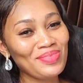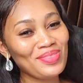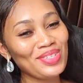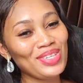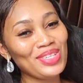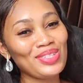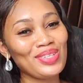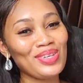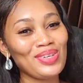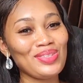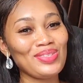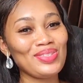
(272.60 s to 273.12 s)

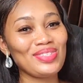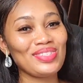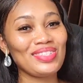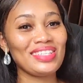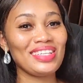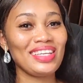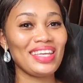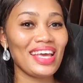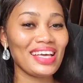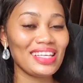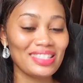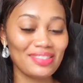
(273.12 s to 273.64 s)
let's go to the
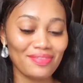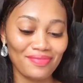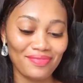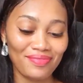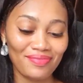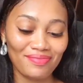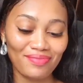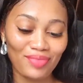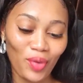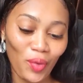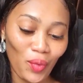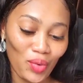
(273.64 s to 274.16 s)
next
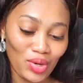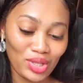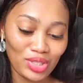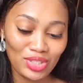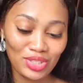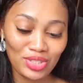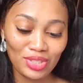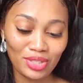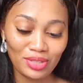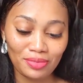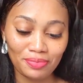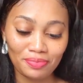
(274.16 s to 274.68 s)

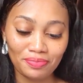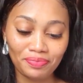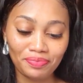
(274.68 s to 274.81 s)
question.